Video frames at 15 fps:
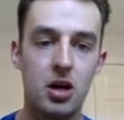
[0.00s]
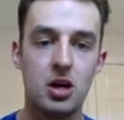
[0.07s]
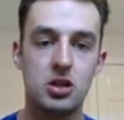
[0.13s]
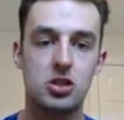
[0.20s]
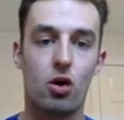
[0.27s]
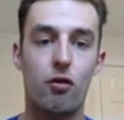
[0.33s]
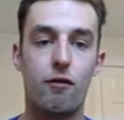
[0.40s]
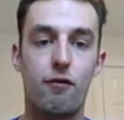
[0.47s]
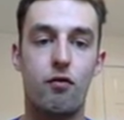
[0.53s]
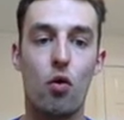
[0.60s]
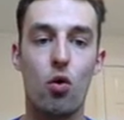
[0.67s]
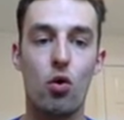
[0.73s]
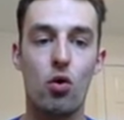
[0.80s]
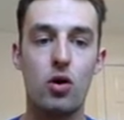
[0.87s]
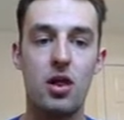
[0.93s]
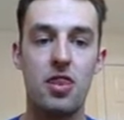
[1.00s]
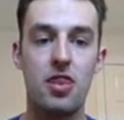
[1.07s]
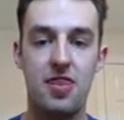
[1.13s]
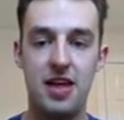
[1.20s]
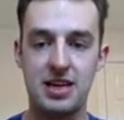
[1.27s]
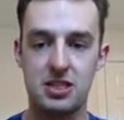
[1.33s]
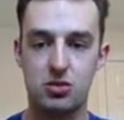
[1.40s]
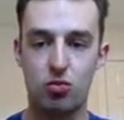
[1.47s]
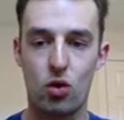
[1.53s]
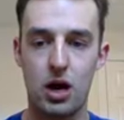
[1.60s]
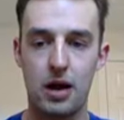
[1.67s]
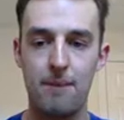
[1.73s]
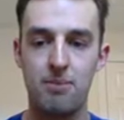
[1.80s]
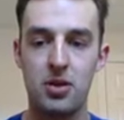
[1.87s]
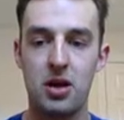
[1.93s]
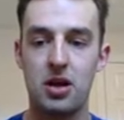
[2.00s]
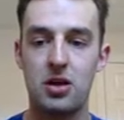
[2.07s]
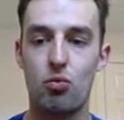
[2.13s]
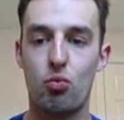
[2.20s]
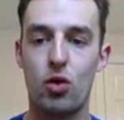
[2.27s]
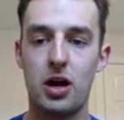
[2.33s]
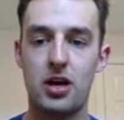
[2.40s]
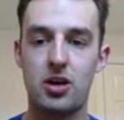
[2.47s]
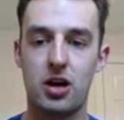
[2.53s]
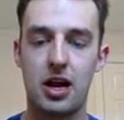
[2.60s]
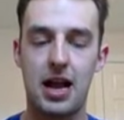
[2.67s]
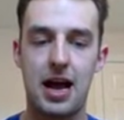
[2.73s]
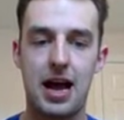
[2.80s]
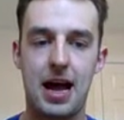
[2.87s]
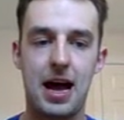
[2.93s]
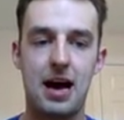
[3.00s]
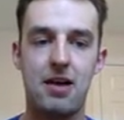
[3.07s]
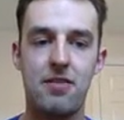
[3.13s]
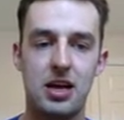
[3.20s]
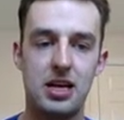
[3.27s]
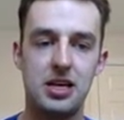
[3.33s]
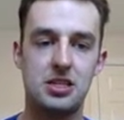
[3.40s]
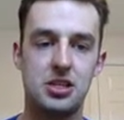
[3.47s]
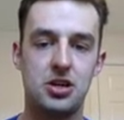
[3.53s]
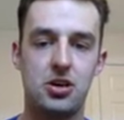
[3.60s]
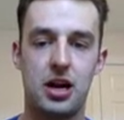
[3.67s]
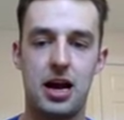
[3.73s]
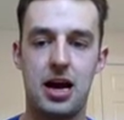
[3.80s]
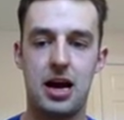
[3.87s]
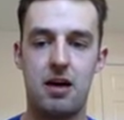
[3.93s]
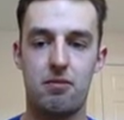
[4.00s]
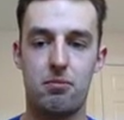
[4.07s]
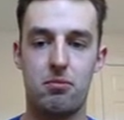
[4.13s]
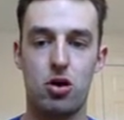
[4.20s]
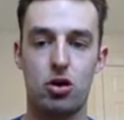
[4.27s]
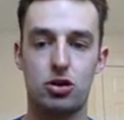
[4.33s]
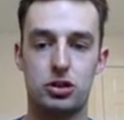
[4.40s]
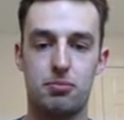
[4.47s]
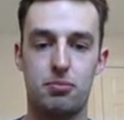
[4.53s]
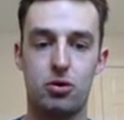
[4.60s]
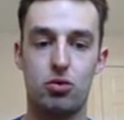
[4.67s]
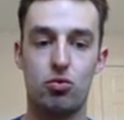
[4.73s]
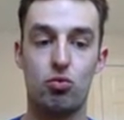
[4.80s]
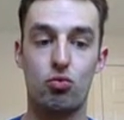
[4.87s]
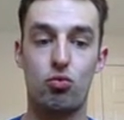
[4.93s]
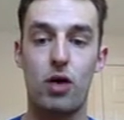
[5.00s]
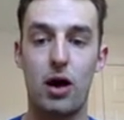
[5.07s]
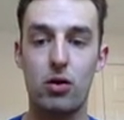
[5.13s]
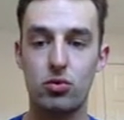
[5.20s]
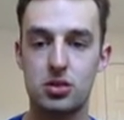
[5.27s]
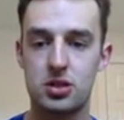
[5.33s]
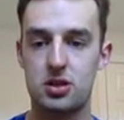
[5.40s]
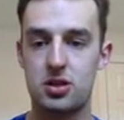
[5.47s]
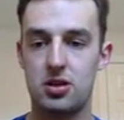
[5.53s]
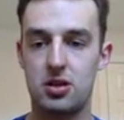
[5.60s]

So for this one, what you're going to have is you're going to have multiple routes